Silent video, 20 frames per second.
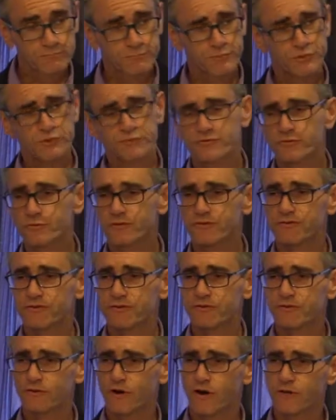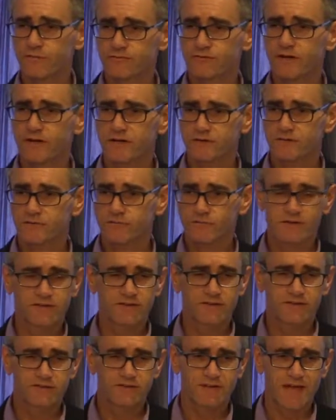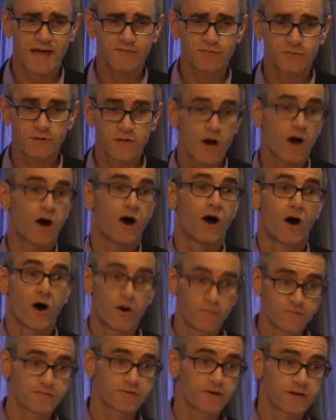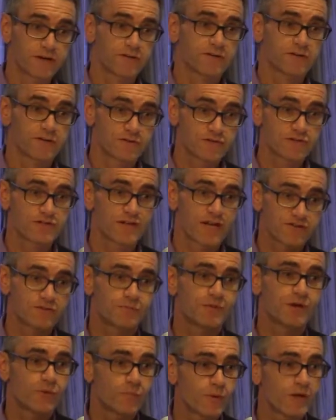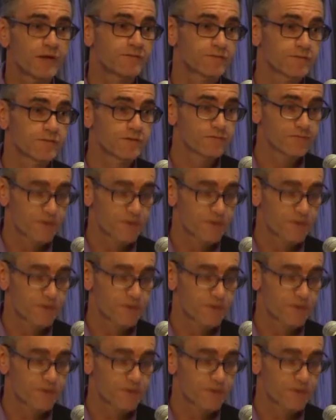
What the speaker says: Proved to us that off-site really doesn't have to be off-site, it just has to be away from the